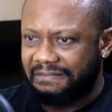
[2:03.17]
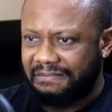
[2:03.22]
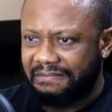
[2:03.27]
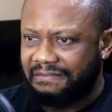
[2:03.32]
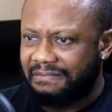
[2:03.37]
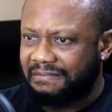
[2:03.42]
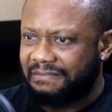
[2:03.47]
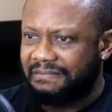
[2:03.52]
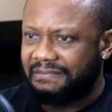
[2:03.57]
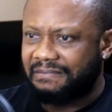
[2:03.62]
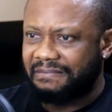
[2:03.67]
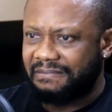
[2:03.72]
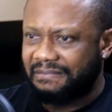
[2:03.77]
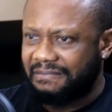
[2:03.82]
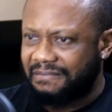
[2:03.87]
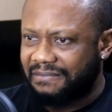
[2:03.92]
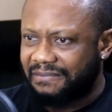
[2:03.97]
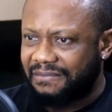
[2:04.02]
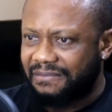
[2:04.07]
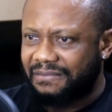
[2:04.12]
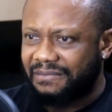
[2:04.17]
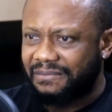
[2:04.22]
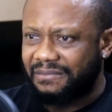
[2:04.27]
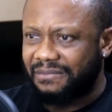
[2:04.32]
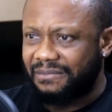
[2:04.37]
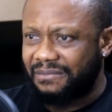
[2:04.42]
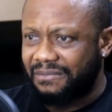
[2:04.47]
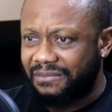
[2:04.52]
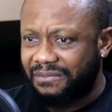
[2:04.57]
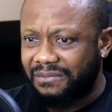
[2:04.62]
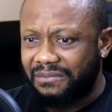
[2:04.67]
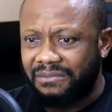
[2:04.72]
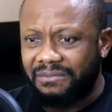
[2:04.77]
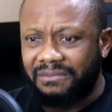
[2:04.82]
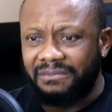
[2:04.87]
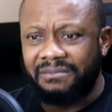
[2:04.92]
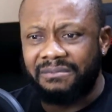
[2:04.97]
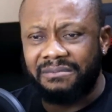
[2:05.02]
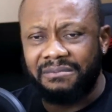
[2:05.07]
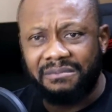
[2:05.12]
Bang.
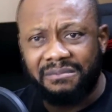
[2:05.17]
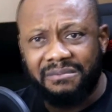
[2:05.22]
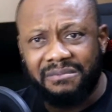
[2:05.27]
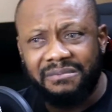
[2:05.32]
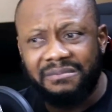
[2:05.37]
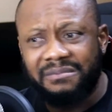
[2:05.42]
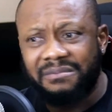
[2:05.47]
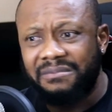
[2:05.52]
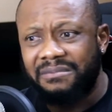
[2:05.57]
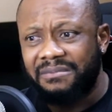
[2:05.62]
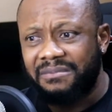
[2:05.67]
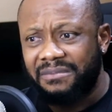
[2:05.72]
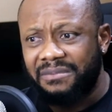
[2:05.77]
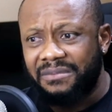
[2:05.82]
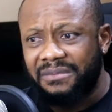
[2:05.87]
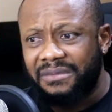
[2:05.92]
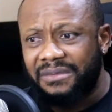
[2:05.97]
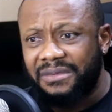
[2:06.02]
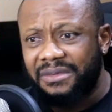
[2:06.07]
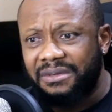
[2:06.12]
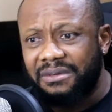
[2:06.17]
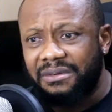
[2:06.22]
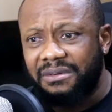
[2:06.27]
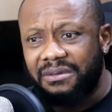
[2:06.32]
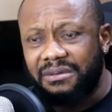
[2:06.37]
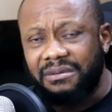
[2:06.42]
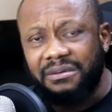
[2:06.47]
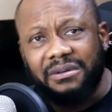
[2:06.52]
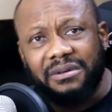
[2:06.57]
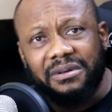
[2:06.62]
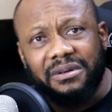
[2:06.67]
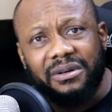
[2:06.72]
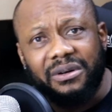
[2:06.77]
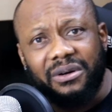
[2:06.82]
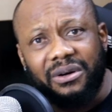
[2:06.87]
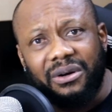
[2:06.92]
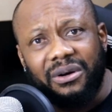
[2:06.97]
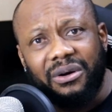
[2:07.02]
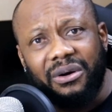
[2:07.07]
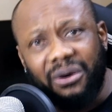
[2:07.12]
Mm.
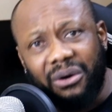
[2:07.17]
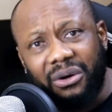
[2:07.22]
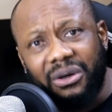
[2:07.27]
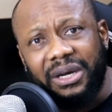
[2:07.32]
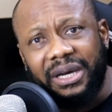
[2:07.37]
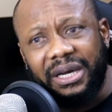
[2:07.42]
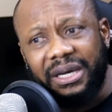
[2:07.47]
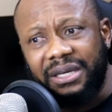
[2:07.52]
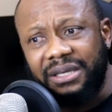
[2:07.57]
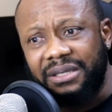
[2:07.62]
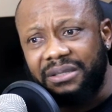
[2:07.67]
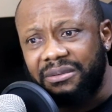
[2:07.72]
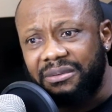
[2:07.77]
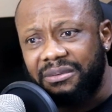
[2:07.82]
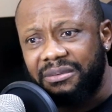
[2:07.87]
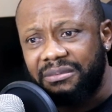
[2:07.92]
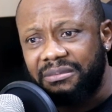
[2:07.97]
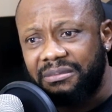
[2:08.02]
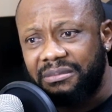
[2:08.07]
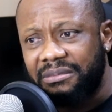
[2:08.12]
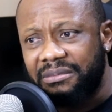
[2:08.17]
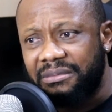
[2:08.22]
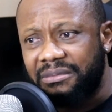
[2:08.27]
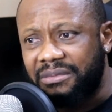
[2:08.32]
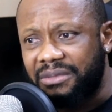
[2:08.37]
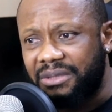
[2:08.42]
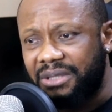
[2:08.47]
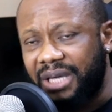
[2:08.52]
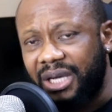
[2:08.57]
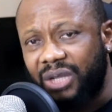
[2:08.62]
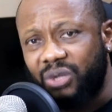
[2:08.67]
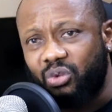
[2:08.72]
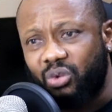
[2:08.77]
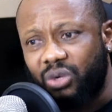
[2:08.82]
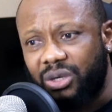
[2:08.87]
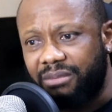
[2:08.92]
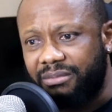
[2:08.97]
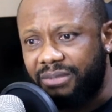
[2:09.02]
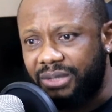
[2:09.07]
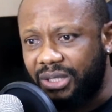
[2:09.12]
Okay. That's
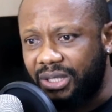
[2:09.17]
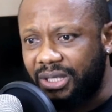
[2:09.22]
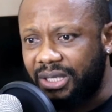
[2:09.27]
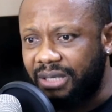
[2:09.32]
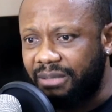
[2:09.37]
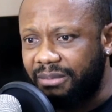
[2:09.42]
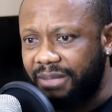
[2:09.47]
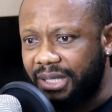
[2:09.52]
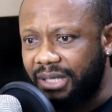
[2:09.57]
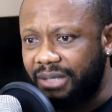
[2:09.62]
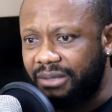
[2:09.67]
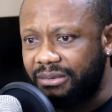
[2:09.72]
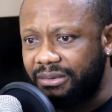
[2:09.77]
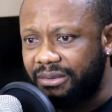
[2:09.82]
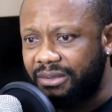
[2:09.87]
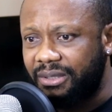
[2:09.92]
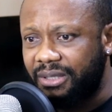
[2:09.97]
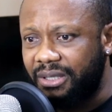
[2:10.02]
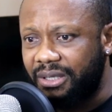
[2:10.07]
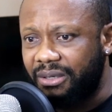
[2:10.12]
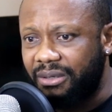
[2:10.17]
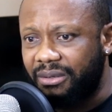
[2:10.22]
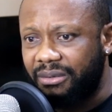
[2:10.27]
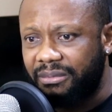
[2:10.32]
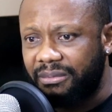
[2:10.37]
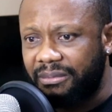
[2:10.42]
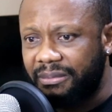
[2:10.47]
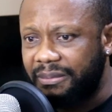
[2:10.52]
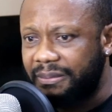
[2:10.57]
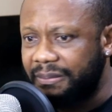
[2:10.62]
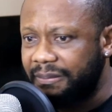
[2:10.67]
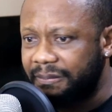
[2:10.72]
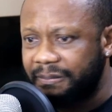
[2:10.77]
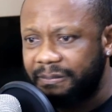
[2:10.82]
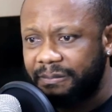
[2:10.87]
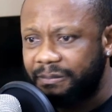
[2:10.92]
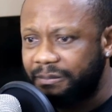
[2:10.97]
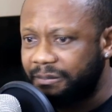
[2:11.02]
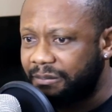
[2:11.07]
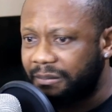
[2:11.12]
what I'm talking about. You know,
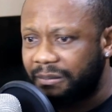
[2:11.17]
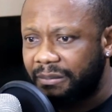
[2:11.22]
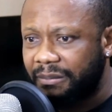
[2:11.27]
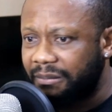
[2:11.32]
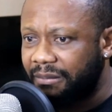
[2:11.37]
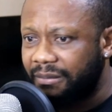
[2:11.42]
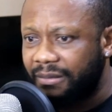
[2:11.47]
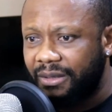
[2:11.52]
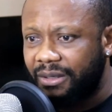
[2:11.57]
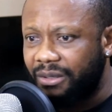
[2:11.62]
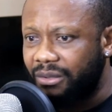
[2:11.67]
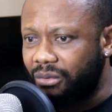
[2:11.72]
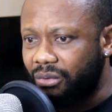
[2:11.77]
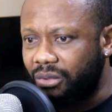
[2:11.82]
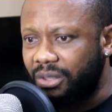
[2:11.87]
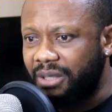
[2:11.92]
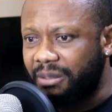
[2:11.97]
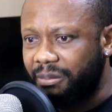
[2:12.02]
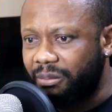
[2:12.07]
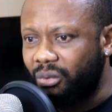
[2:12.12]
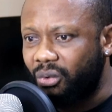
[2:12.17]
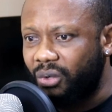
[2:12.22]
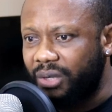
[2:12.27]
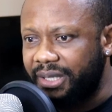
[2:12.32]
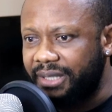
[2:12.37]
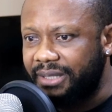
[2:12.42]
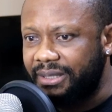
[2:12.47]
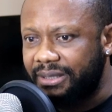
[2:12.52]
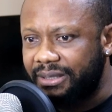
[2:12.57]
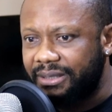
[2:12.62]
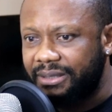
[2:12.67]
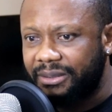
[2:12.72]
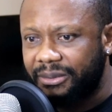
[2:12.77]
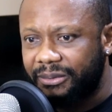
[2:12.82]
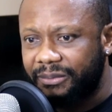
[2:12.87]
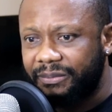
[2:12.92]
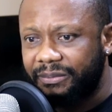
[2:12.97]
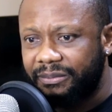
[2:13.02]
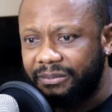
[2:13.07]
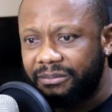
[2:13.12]
Uniq Poet.
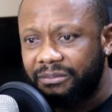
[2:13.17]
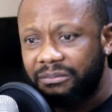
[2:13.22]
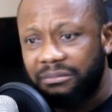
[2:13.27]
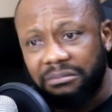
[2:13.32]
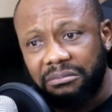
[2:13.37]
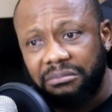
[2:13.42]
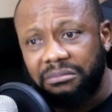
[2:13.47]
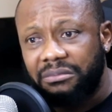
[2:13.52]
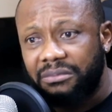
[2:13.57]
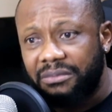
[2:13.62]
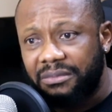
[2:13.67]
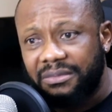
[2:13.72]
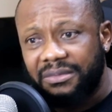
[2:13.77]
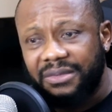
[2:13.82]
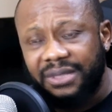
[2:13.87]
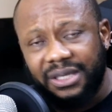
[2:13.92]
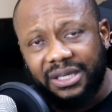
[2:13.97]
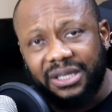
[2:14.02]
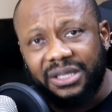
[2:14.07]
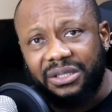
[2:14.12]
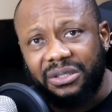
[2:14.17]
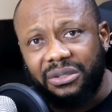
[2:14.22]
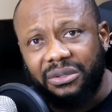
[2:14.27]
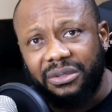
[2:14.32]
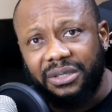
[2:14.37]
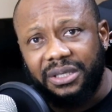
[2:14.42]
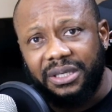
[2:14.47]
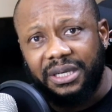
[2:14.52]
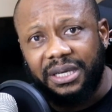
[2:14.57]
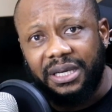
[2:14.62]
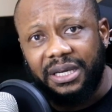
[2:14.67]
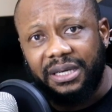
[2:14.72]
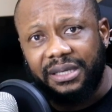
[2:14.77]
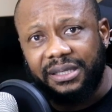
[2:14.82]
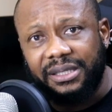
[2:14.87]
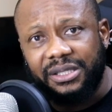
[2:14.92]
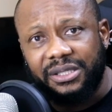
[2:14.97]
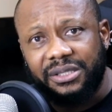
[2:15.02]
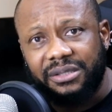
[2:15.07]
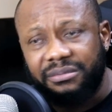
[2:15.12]
He is good in
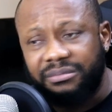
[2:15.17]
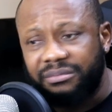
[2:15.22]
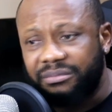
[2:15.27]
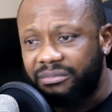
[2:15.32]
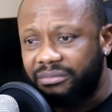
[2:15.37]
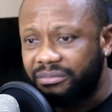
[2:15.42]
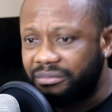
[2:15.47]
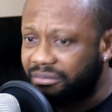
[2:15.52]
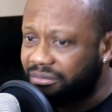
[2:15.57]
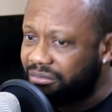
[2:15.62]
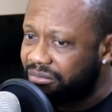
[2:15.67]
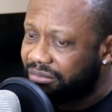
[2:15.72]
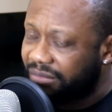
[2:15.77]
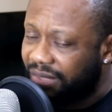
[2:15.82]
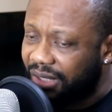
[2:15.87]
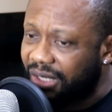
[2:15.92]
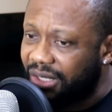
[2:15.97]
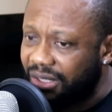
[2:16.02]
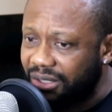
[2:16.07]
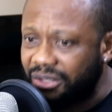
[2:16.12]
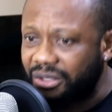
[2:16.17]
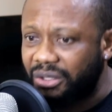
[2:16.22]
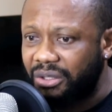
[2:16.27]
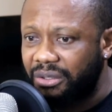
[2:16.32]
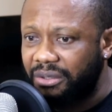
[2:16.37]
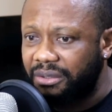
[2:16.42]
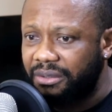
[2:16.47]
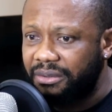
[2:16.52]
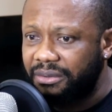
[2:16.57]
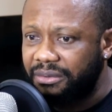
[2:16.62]
English. He is good.